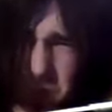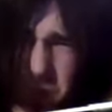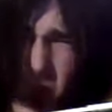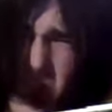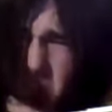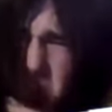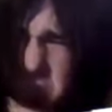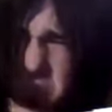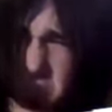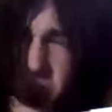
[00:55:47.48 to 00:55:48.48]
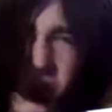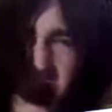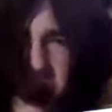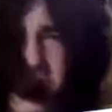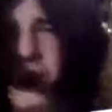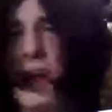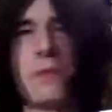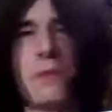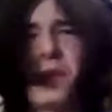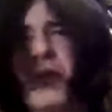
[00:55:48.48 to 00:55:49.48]
fucking chunky,
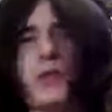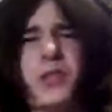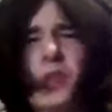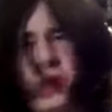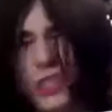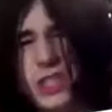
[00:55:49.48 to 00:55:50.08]
but then after you got these